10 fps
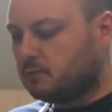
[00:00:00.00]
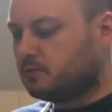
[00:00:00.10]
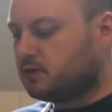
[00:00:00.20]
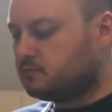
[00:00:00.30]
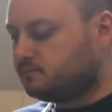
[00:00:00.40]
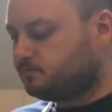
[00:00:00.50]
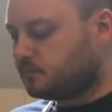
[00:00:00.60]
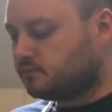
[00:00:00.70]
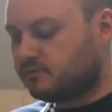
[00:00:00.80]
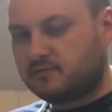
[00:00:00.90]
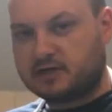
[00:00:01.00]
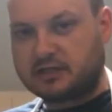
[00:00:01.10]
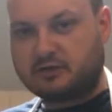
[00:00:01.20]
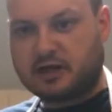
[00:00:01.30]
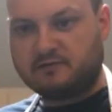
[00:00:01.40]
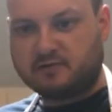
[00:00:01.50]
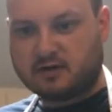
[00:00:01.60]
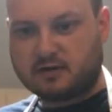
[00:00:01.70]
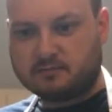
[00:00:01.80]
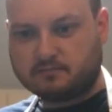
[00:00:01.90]
But for first try
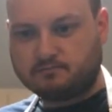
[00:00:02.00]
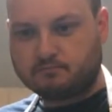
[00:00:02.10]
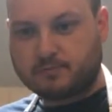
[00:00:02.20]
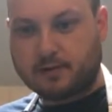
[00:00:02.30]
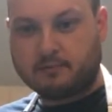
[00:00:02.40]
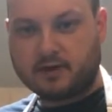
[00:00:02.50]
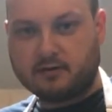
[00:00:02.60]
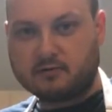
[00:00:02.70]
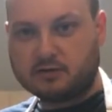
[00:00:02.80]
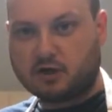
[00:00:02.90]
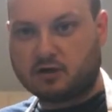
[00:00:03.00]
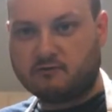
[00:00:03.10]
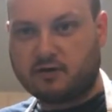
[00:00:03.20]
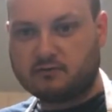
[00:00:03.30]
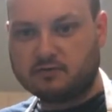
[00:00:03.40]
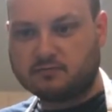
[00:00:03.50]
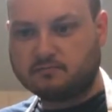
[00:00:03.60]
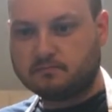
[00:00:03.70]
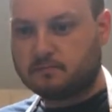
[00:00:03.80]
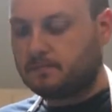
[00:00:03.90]
for peppermint chocolate rolls,
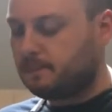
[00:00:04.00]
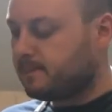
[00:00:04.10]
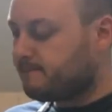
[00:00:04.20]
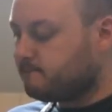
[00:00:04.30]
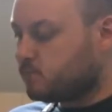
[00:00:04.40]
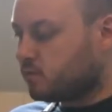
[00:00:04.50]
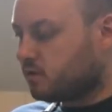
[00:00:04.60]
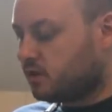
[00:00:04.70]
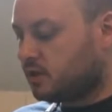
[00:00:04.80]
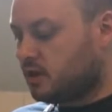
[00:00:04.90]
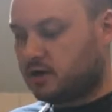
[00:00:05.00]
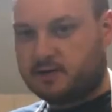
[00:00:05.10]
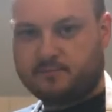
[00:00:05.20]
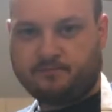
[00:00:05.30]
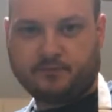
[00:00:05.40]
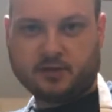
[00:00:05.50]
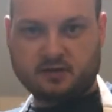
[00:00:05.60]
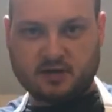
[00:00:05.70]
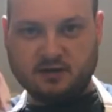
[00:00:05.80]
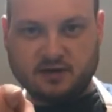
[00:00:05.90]
I think I
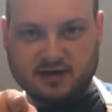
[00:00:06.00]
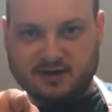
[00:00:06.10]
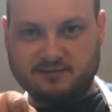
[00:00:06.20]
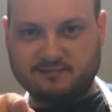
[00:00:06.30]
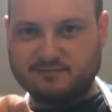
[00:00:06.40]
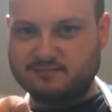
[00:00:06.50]
nailed it!